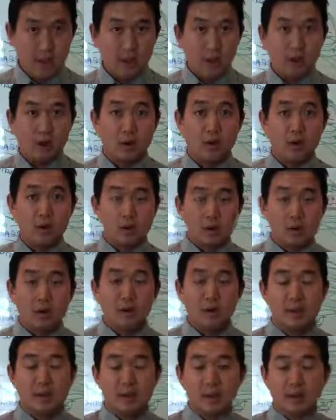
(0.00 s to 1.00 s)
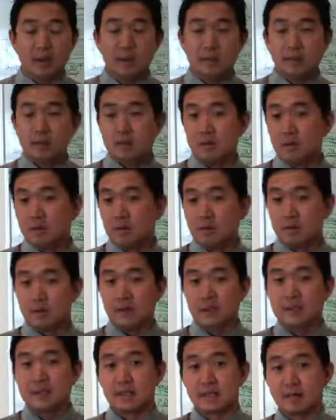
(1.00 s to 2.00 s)
Or are you going there to
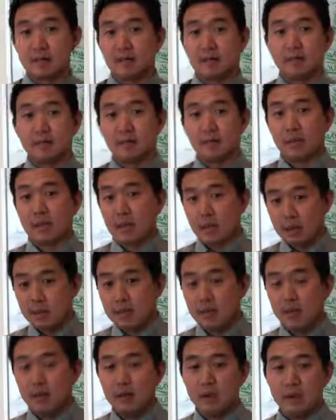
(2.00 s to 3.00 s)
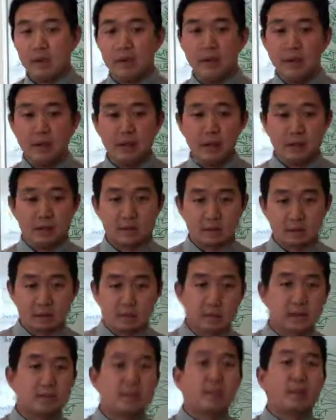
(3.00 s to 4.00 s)
prevent something from happening? Or are you going there to
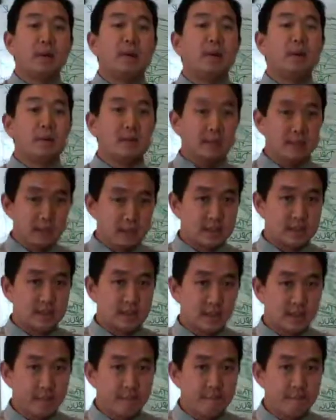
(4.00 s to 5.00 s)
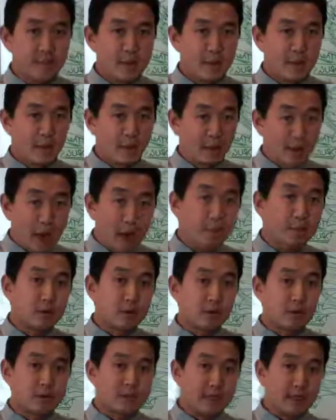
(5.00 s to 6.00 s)
experience an
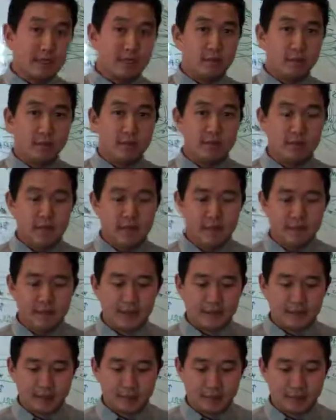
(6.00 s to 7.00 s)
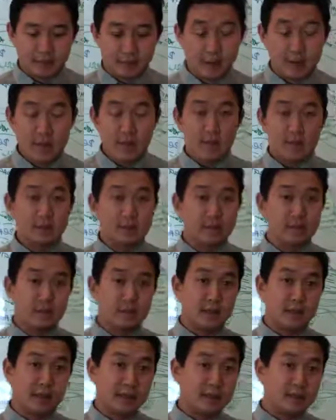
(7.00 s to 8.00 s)
optimal state of well-being? Because if you're going there to
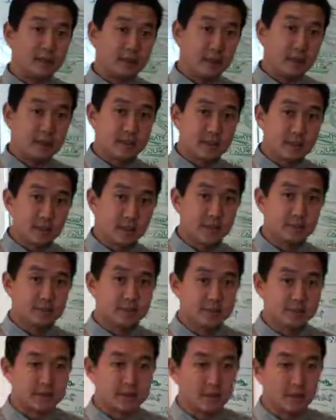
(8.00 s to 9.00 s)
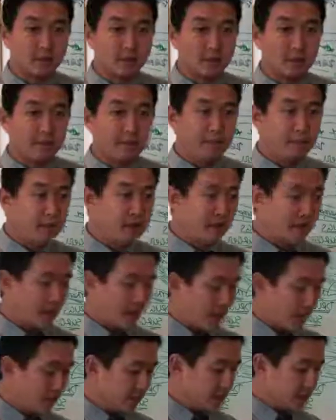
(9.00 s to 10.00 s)
experience an optimal state of well-being,
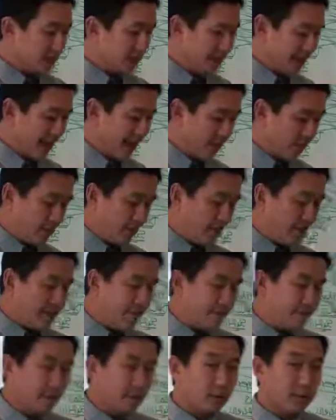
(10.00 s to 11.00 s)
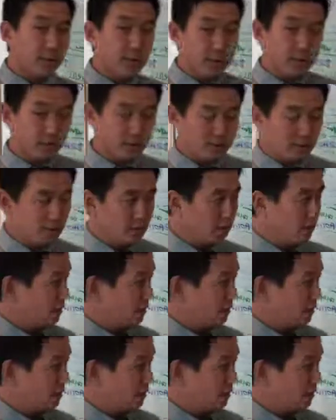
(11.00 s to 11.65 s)
I would implore you